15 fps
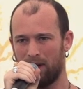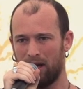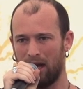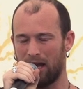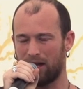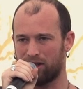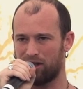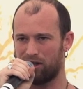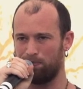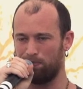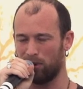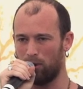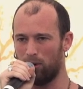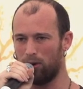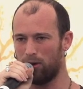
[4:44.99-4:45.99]

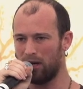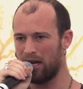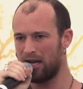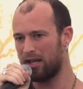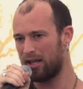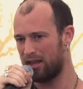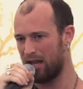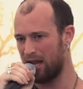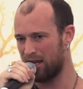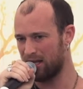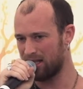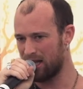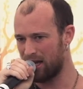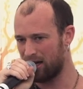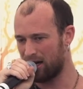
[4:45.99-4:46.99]
exploring
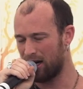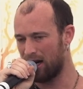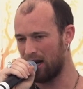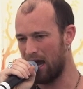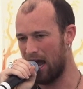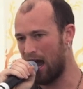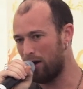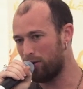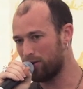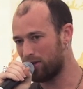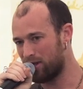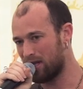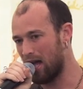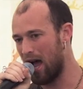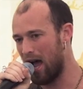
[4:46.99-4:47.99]
things that are
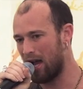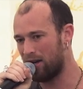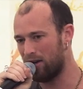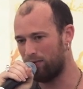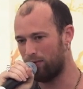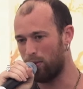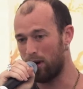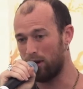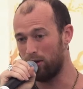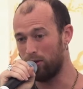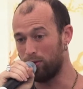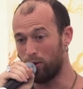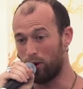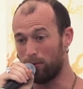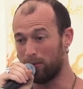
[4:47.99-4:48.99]
outside of what
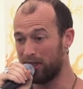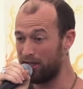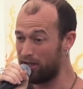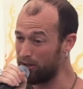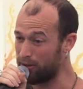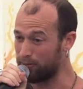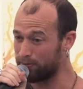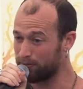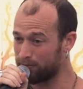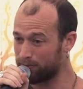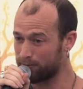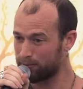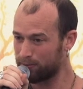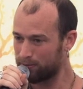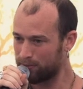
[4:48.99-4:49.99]
you normally do.
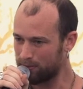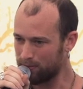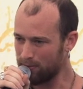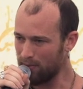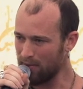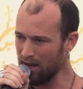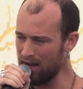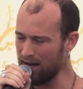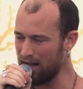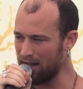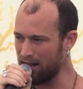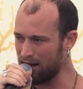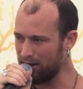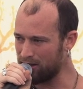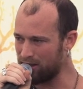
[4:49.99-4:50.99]
And I
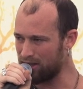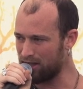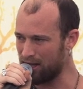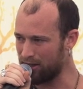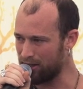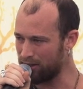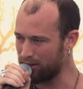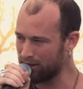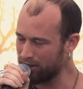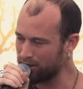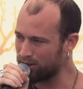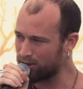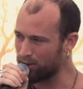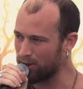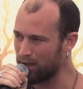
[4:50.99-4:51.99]
thought I'd just tell you a
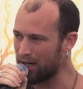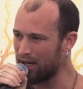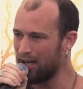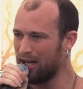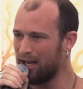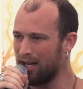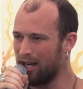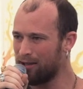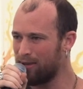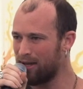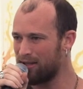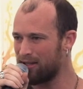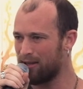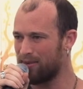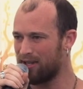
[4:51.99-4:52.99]
little story
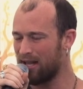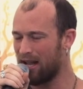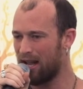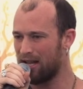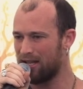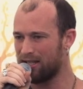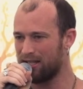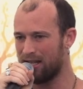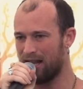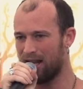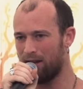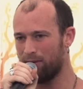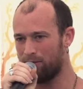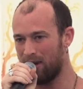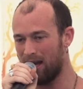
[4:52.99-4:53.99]
about something that
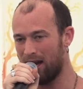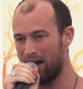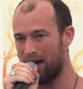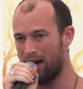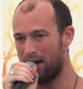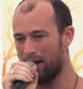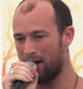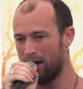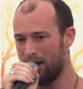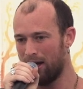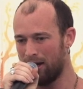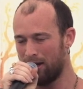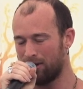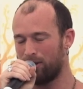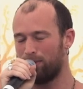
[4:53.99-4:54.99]
helped me.
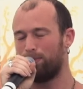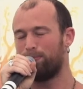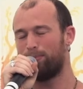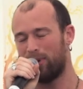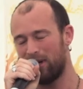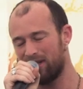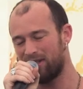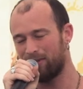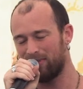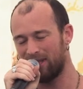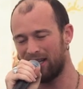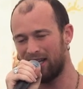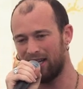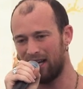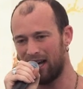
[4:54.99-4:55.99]
So
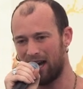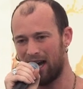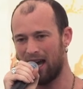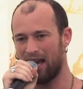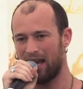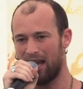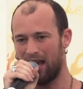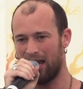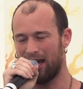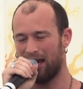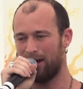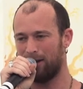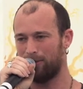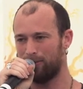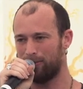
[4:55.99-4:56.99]
principally, I
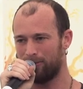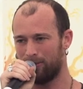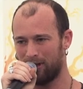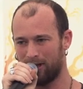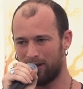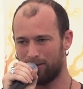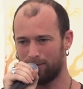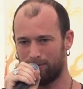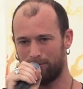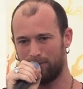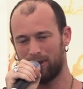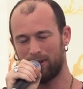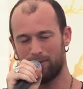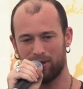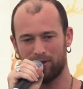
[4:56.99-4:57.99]
am a
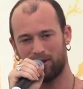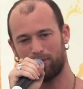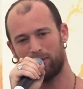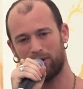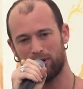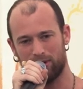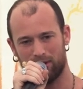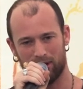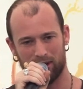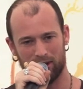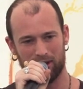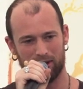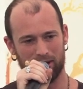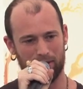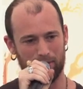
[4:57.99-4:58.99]
music producer
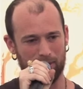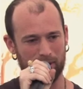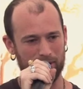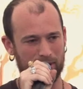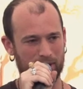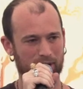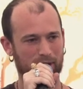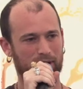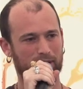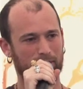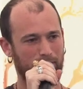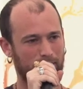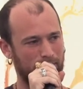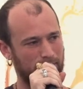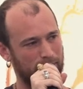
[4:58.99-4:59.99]
and composer and